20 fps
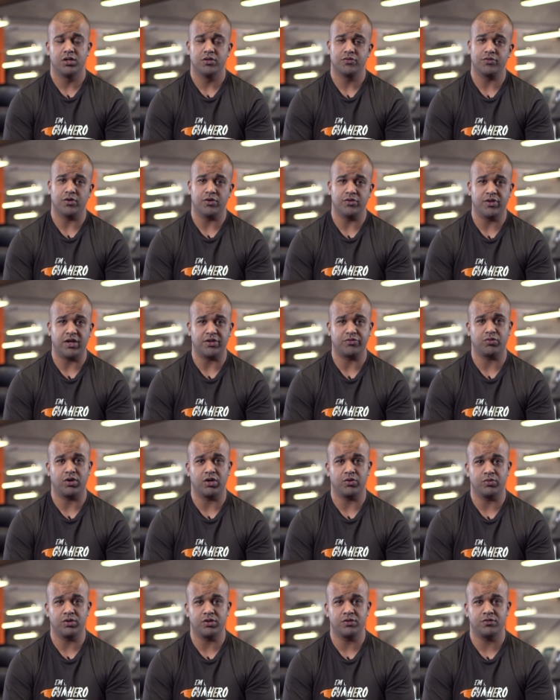So that's
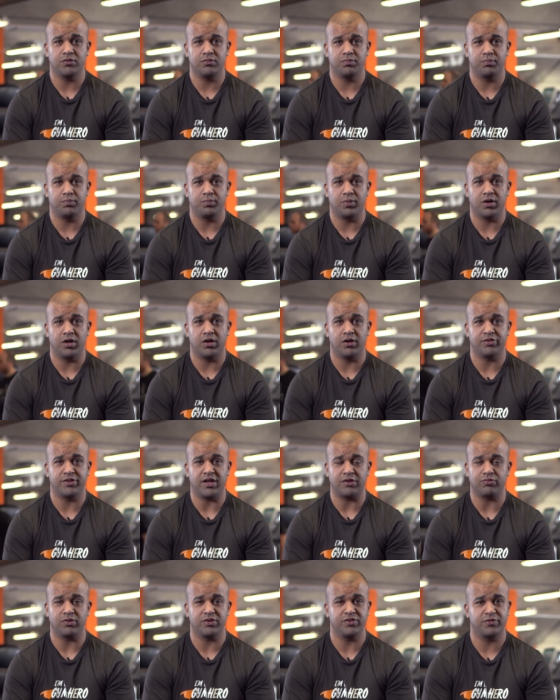what it was, but
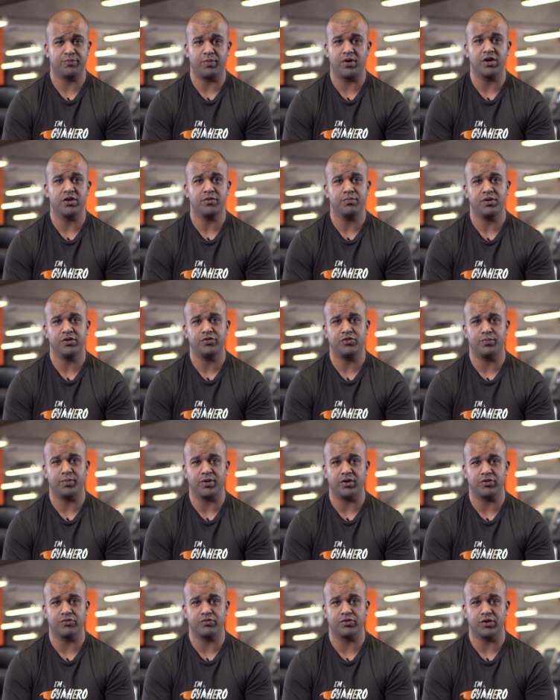that's what inspired me, to be
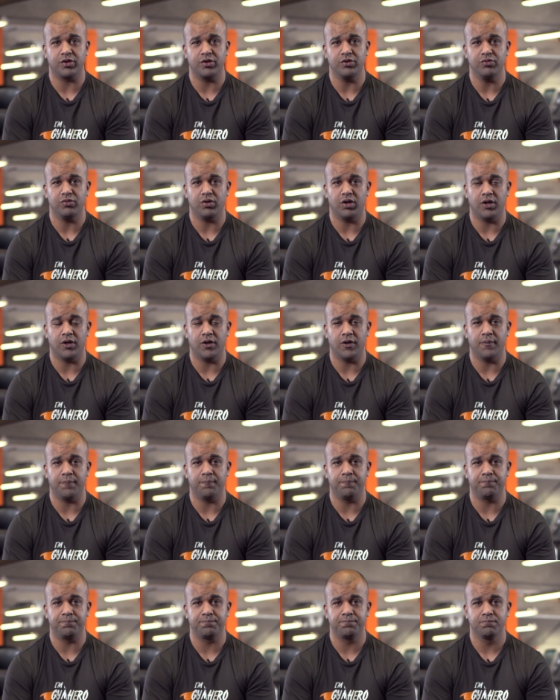honest with you.
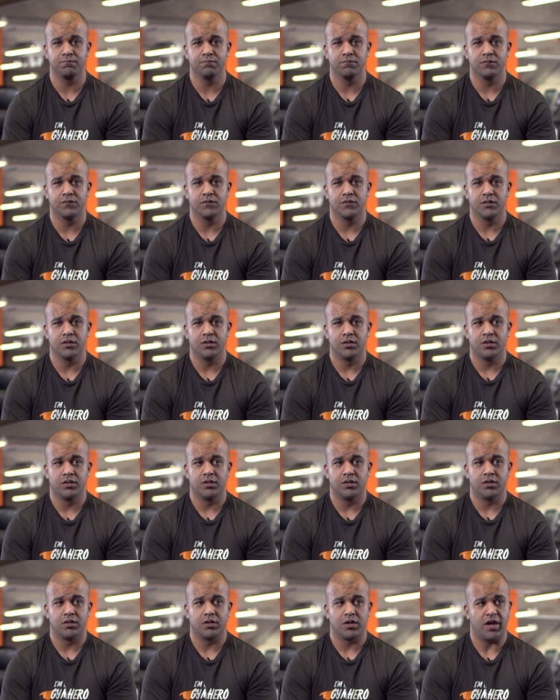Um,
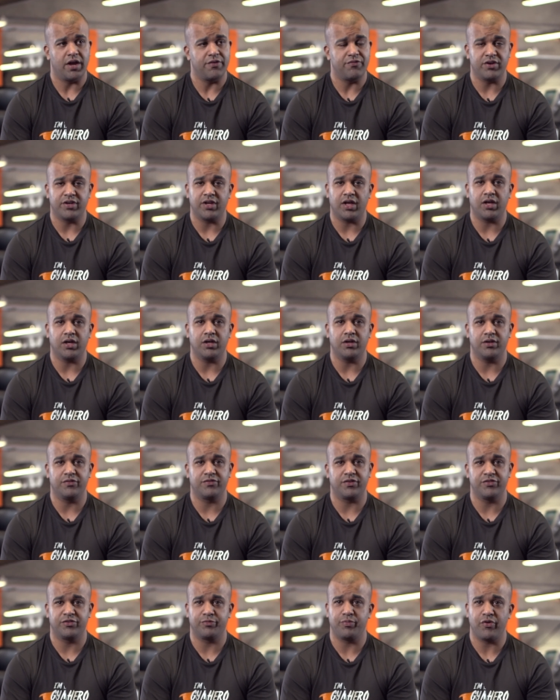Every day
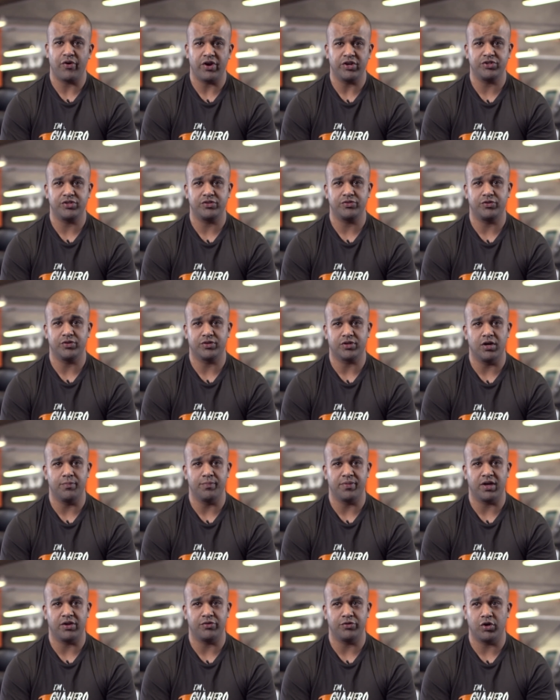it's inspiration to come
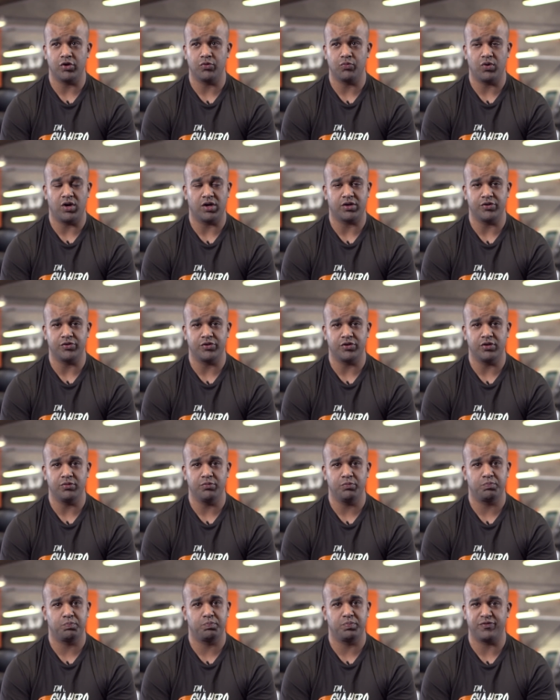here and knowing what I can
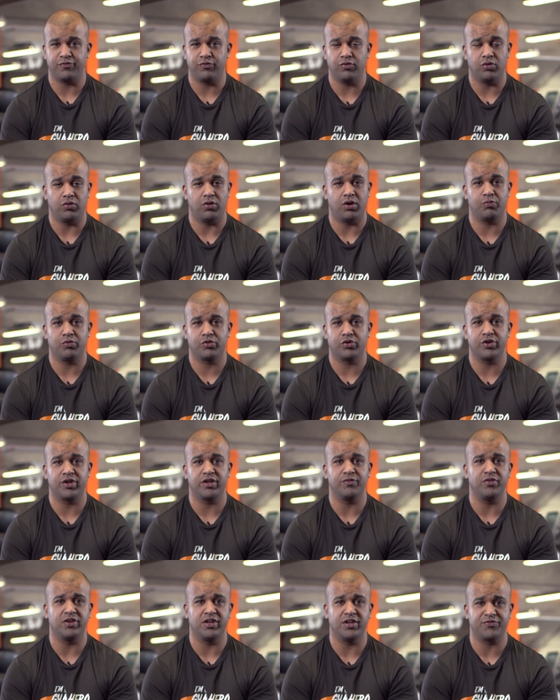do. Before I couldn't
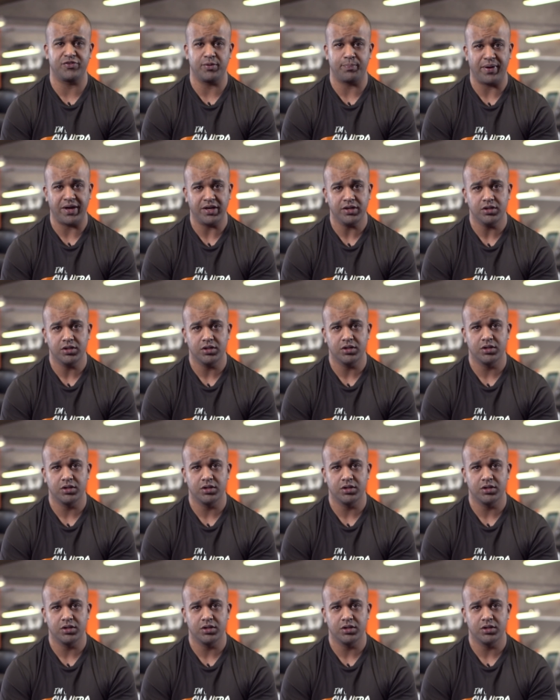even lift a pen.